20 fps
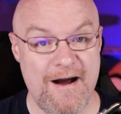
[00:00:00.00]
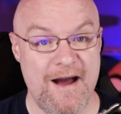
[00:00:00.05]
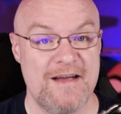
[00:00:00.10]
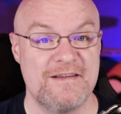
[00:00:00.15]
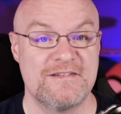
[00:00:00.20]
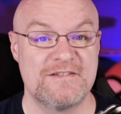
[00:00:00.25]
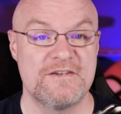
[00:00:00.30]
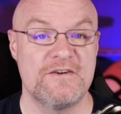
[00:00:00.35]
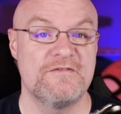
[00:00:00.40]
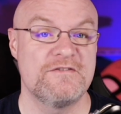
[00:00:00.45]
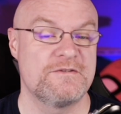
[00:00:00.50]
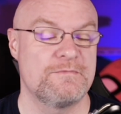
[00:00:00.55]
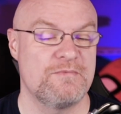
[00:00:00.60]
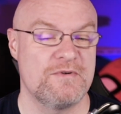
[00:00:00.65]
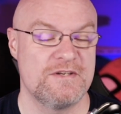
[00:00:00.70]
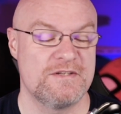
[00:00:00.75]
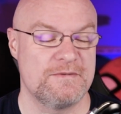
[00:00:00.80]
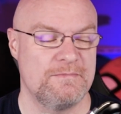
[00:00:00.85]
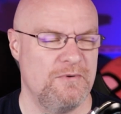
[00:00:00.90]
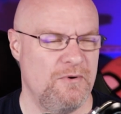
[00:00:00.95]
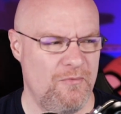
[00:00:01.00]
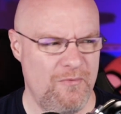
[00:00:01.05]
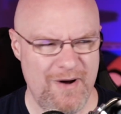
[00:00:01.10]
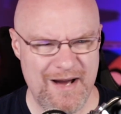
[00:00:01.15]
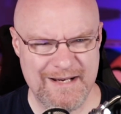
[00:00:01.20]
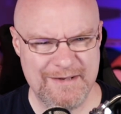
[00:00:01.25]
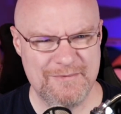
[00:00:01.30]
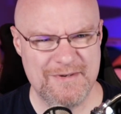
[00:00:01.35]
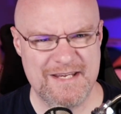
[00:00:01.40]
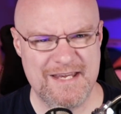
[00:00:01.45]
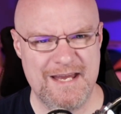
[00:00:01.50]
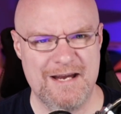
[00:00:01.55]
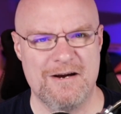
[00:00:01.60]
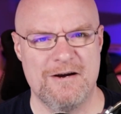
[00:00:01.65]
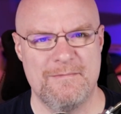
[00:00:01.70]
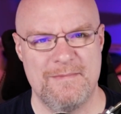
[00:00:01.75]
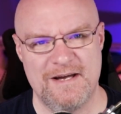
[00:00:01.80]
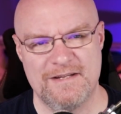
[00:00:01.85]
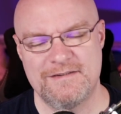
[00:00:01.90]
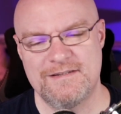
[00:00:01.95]
All right, service principal. Why do we
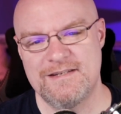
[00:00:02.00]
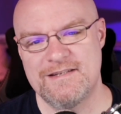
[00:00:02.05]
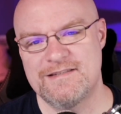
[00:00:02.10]
care about